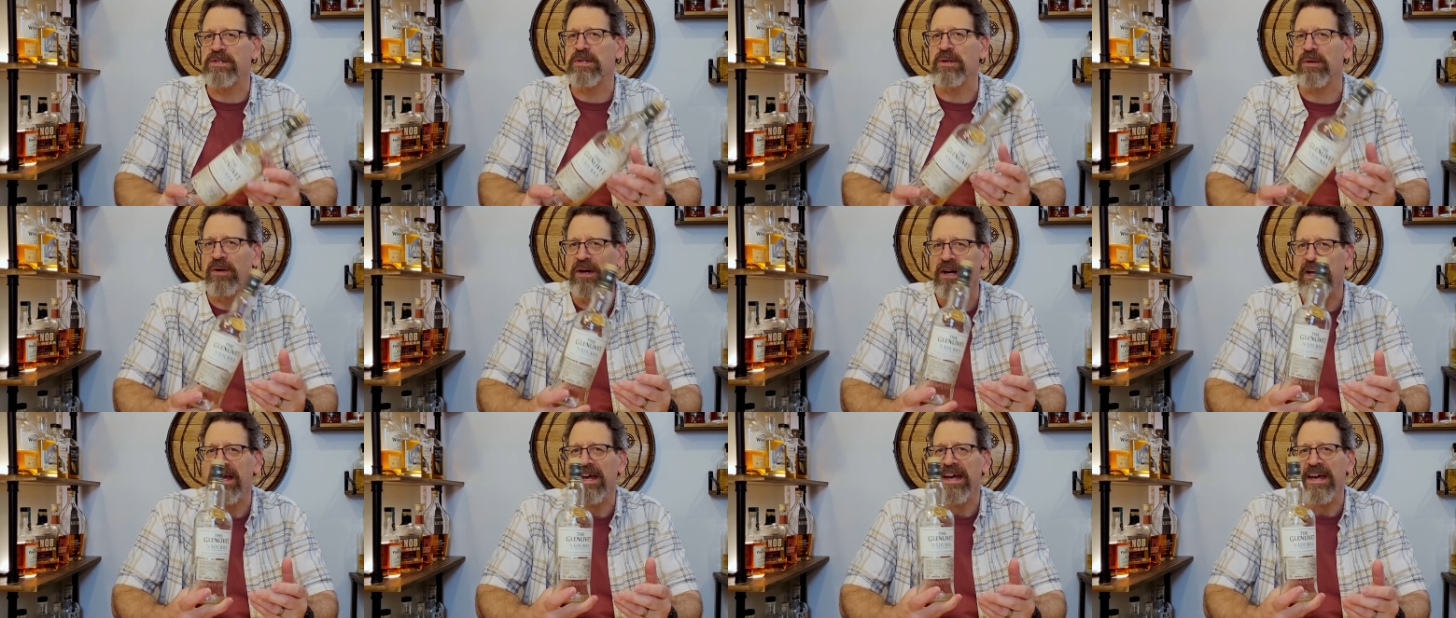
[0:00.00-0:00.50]

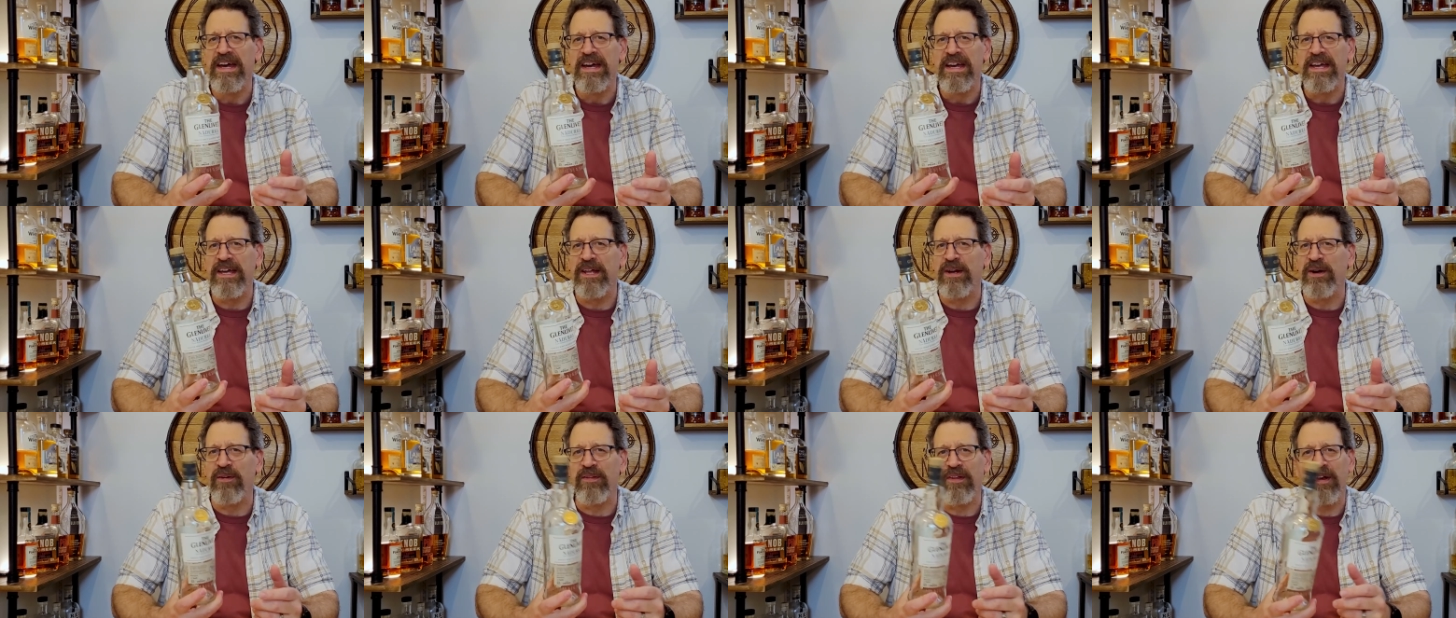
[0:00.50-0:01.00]
So,
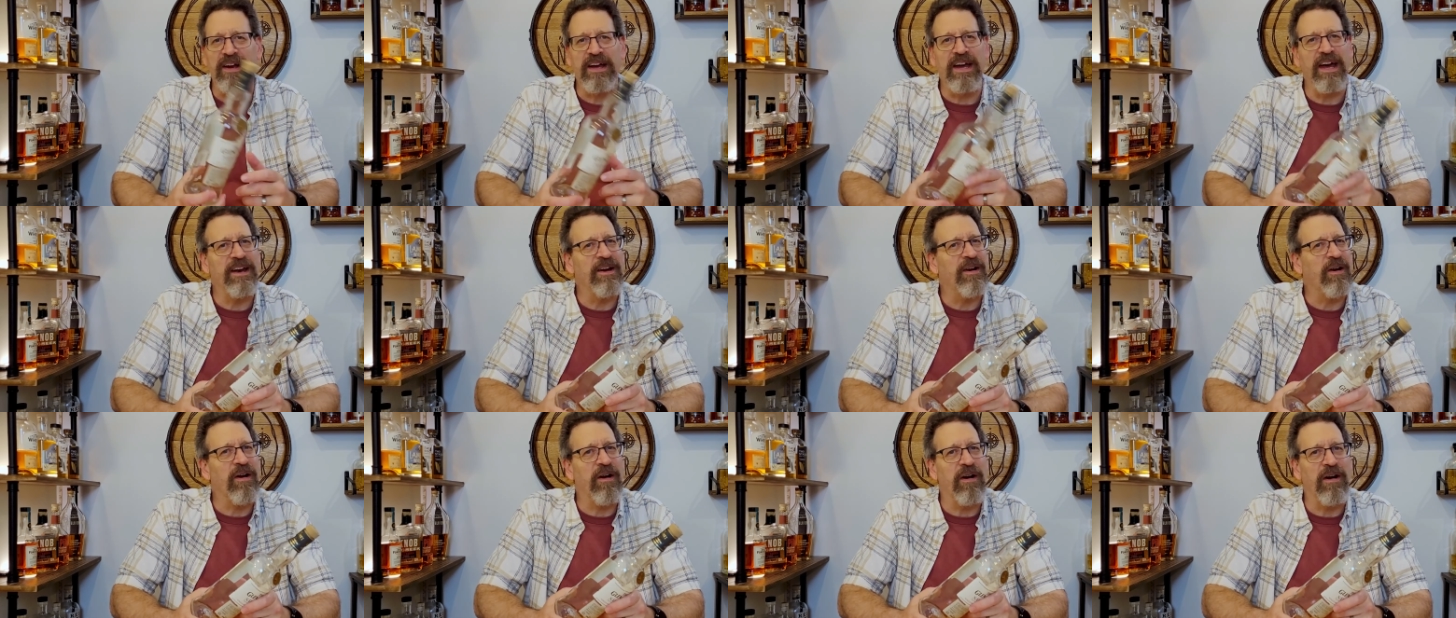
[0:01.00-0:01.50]
you know, they're
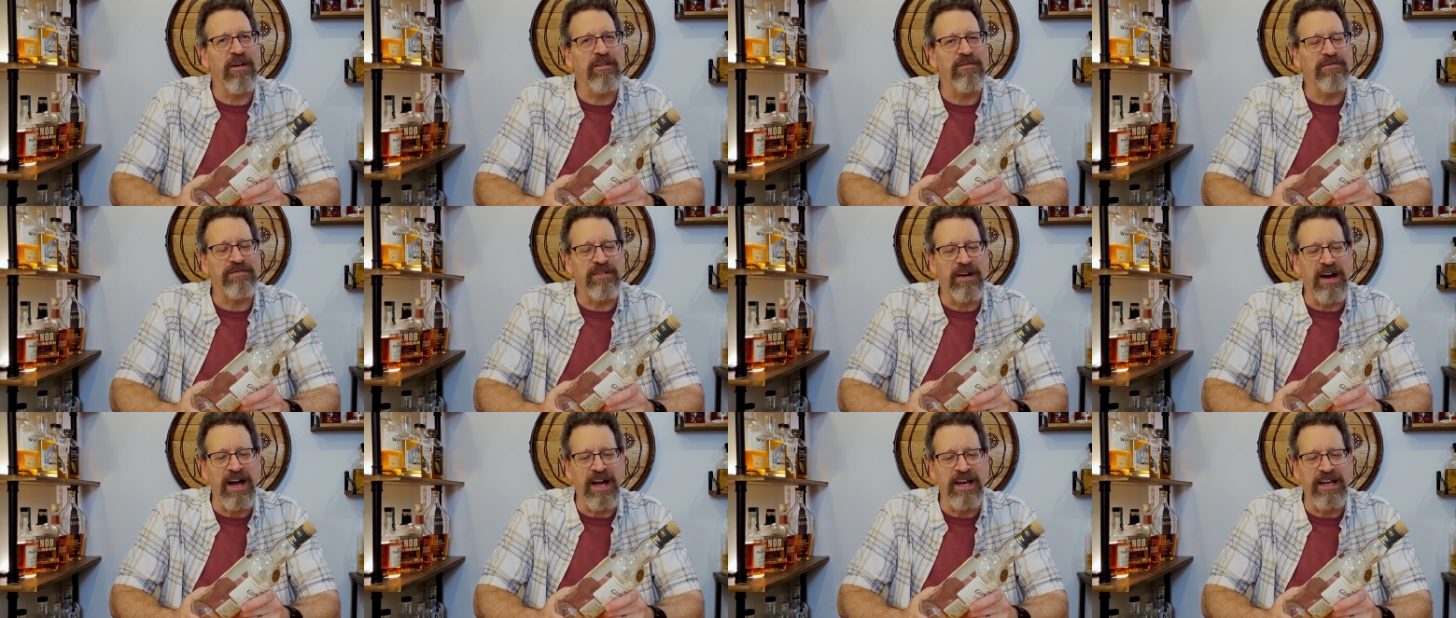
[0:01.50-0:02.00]
getting harder to
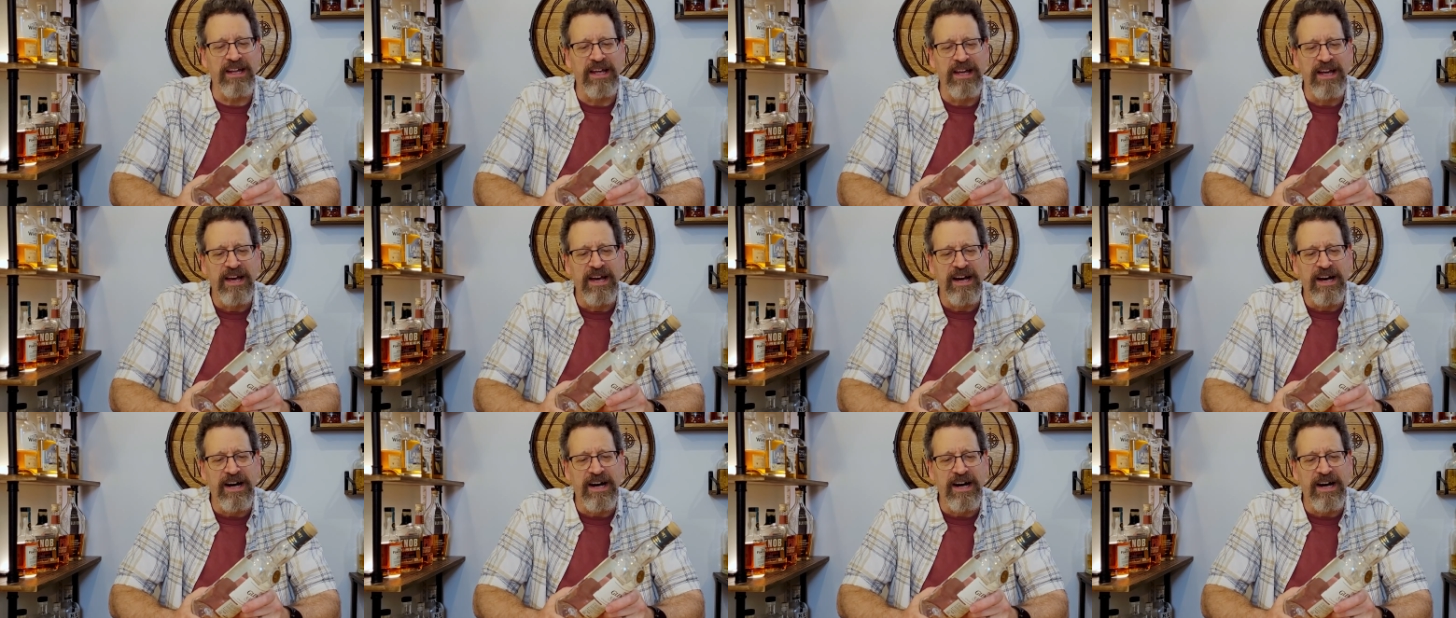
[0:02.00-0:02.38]
find.